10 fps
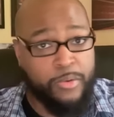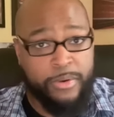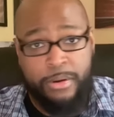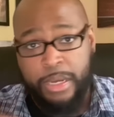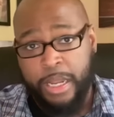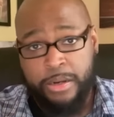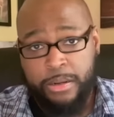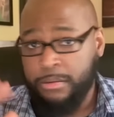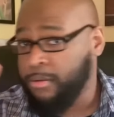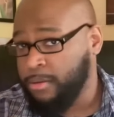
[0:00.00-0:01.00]
Over,
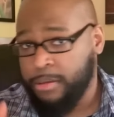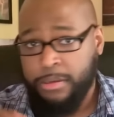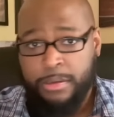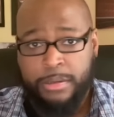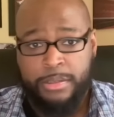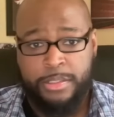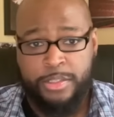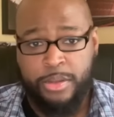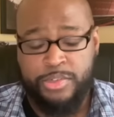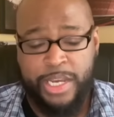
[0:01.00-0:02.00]
under,
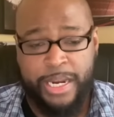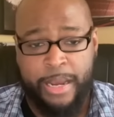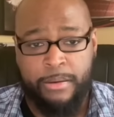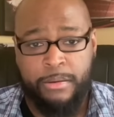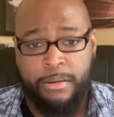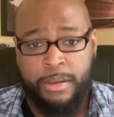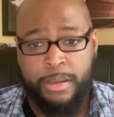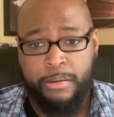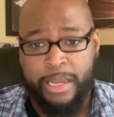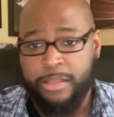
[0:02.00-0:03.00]
Go check it out.
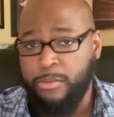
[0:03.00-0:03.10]
Right?